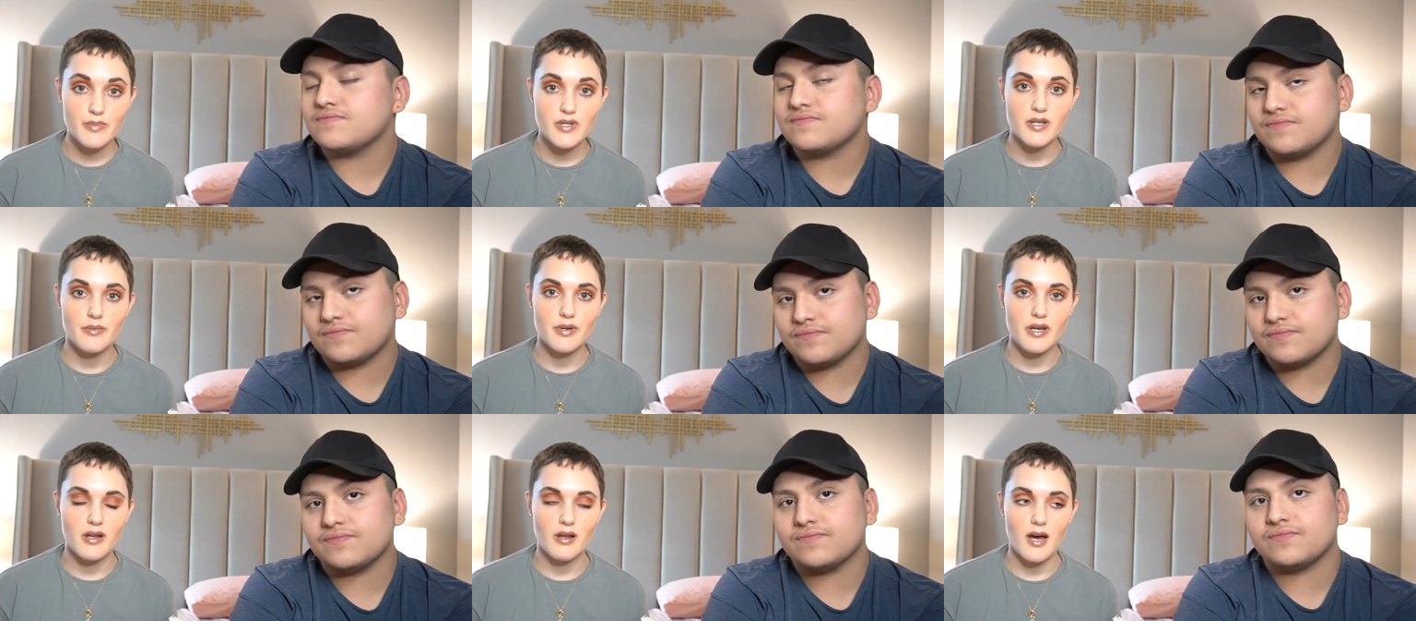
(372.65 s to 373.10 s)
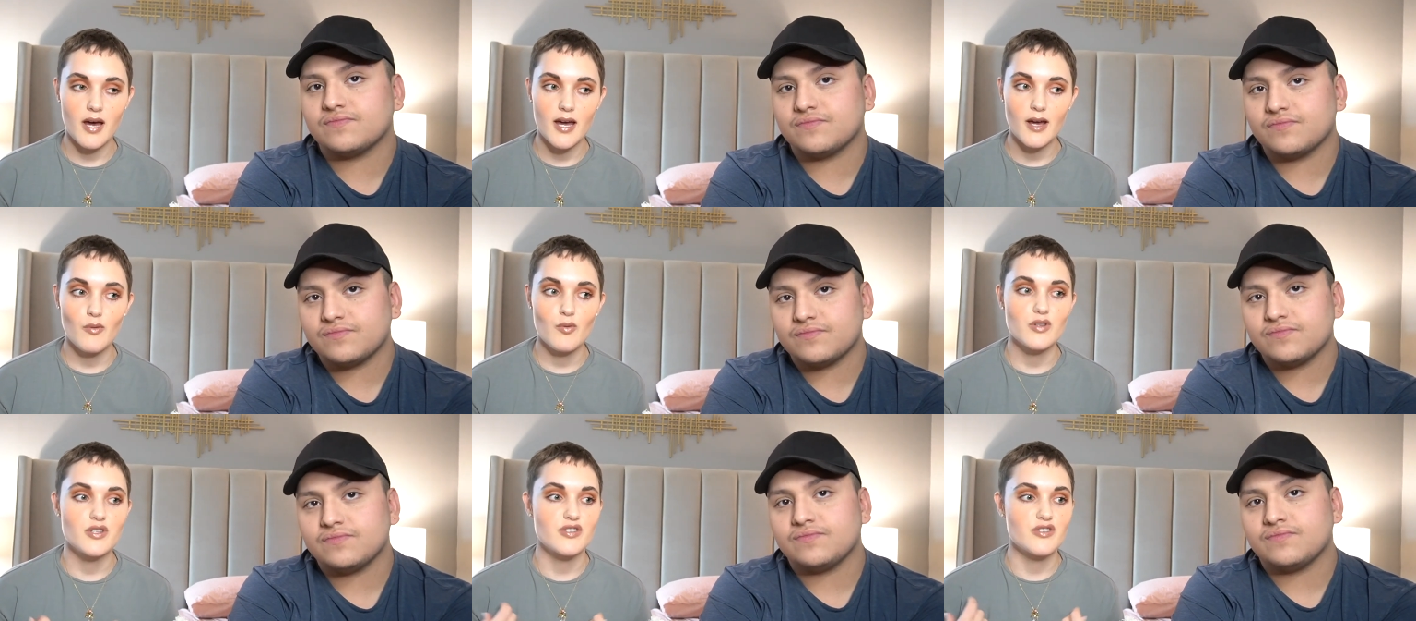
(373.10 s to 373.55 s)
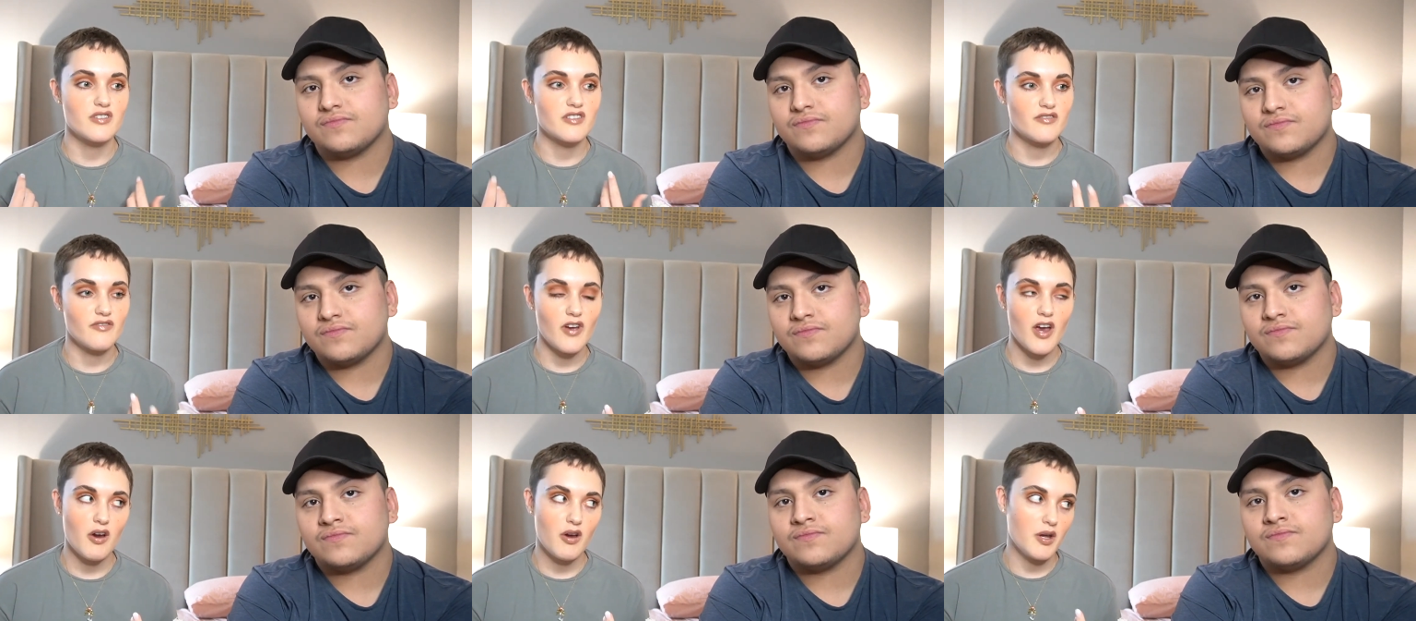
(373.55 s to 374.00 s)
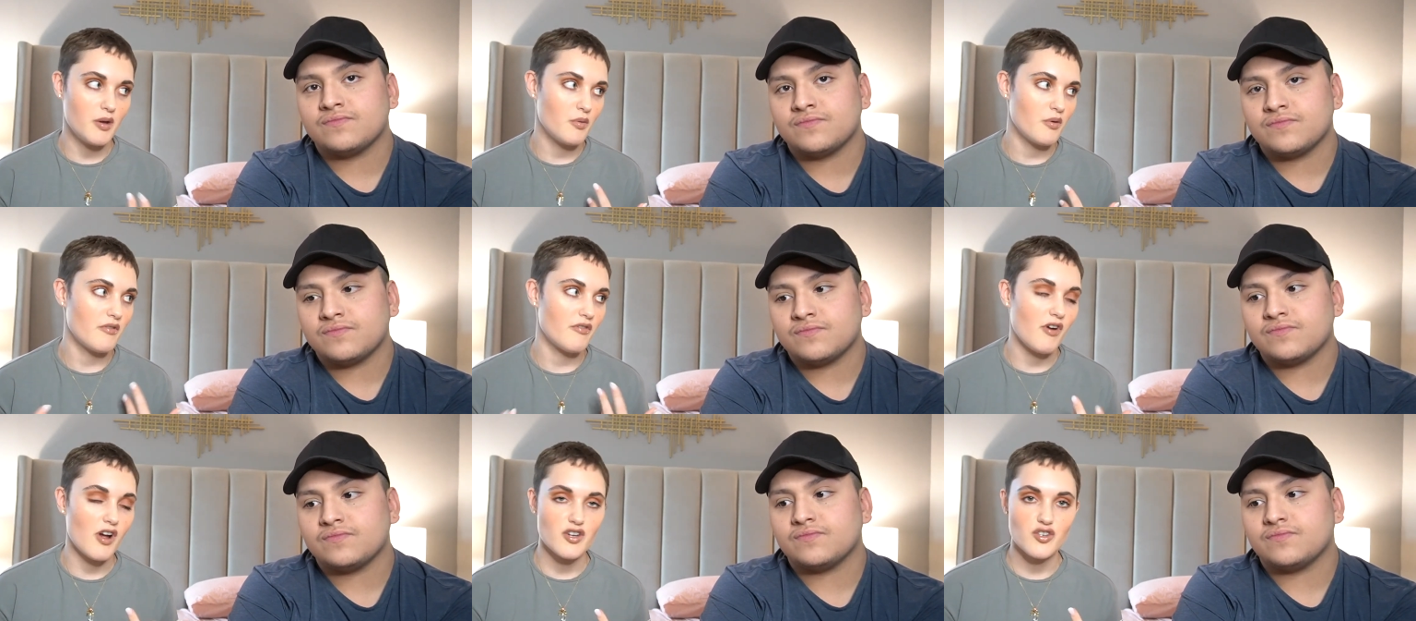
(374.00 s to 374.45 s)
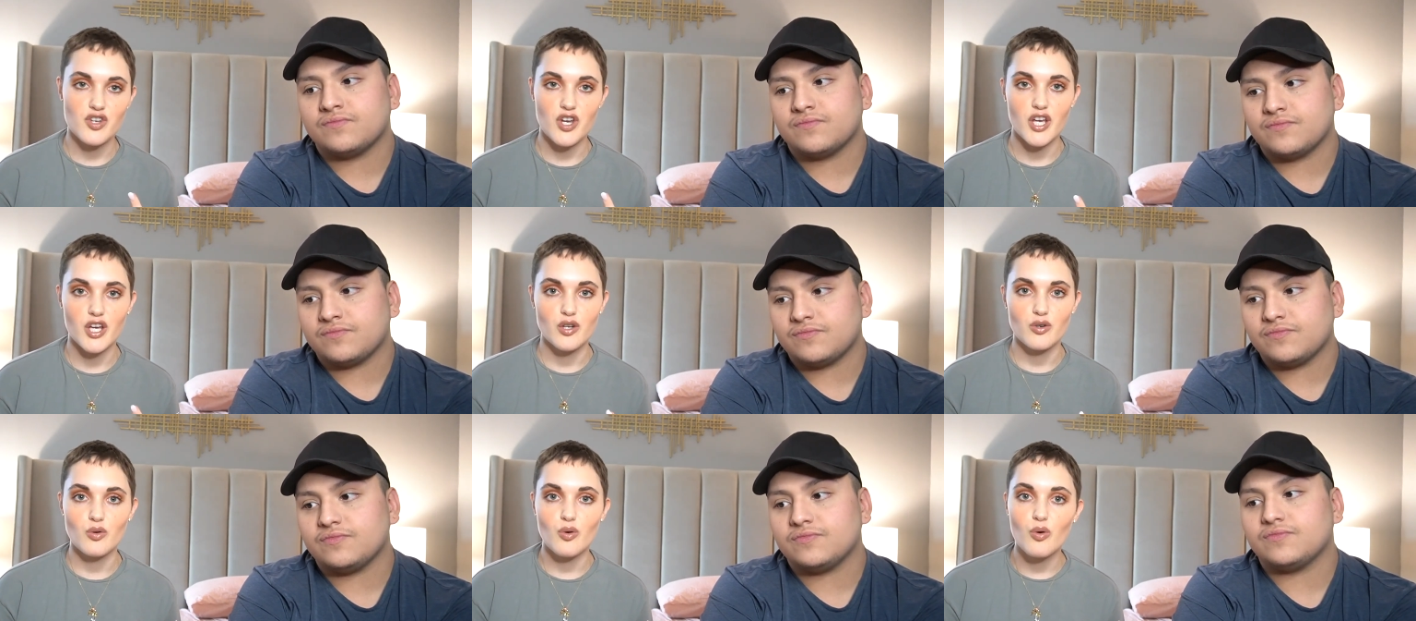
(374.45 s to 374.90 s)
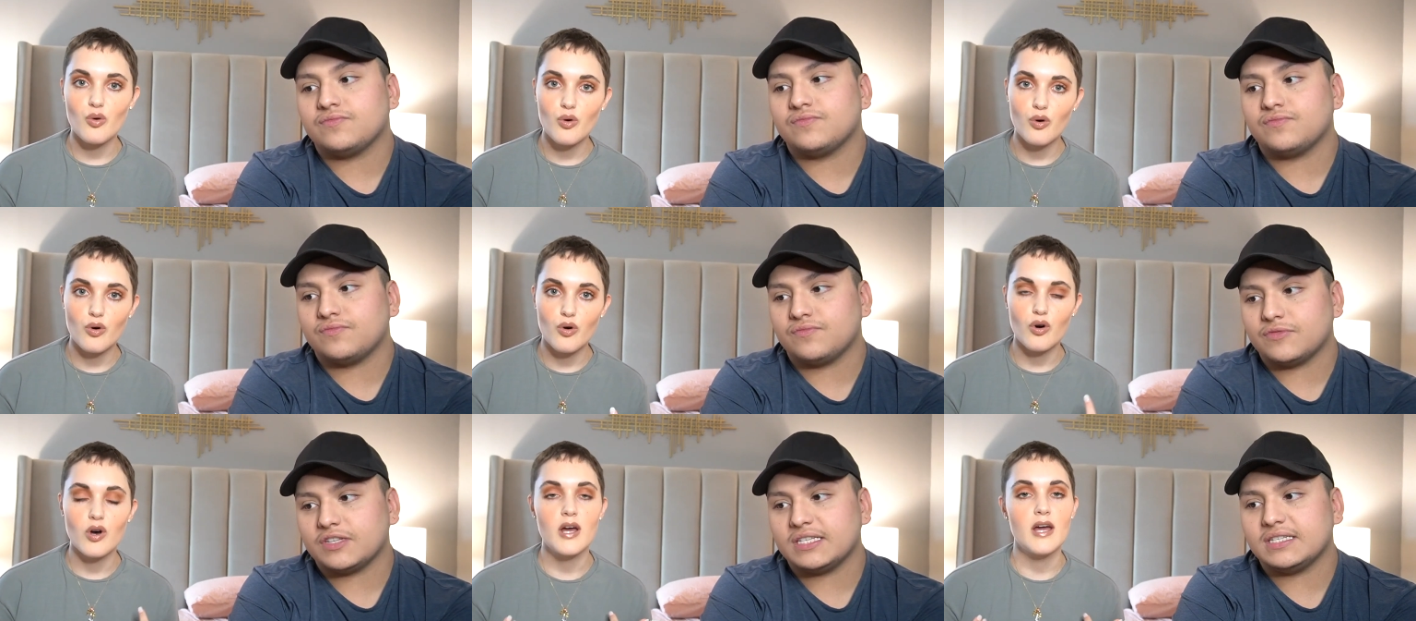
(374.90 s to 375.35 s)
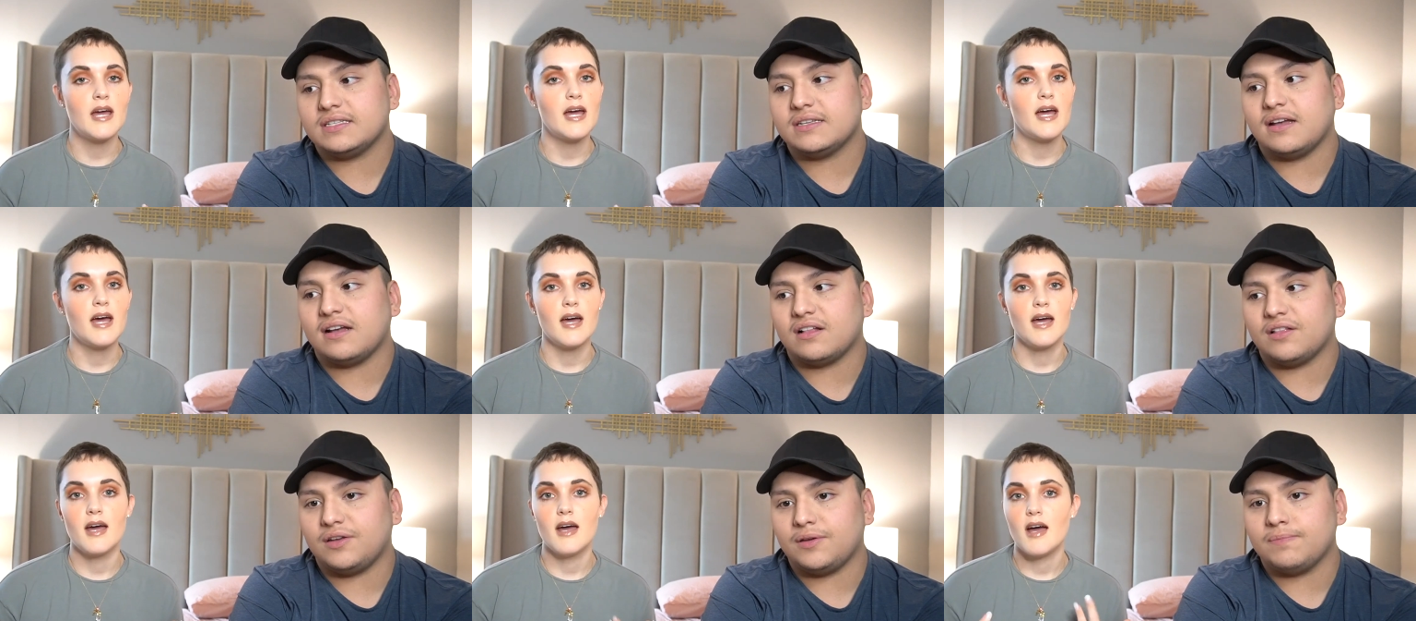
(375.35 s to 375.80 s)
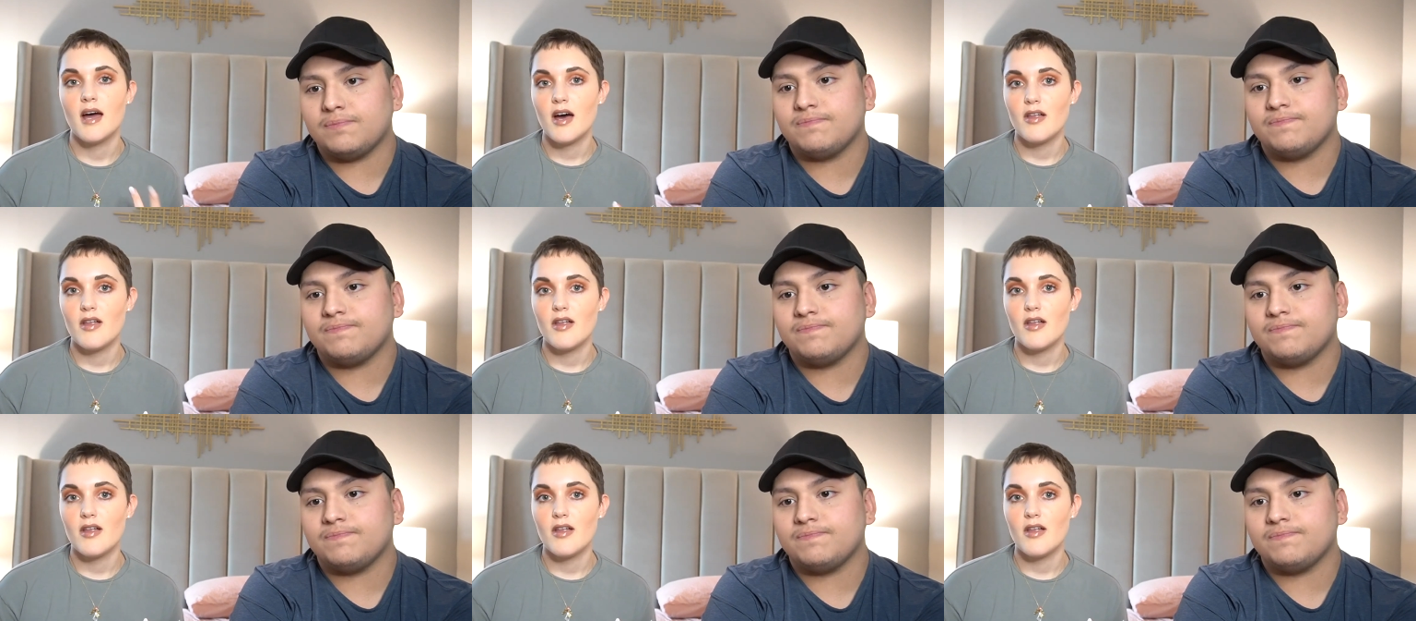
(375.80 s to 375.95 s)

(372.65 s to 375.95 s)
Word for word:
Speaker 1: to be like was just very refreshing and cool. Exactly.